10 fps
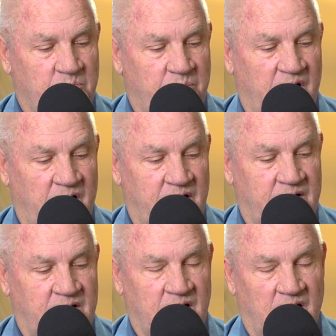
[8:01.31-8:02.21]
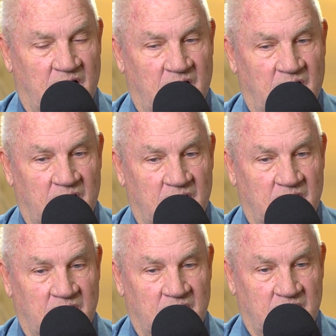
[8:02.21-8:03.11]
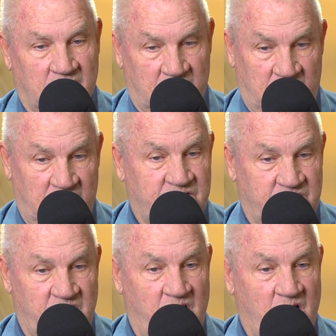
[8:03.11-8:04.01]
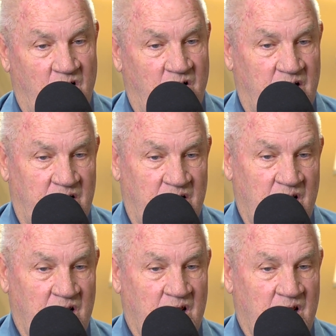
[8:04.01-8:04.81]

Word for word: but uh, it's there, and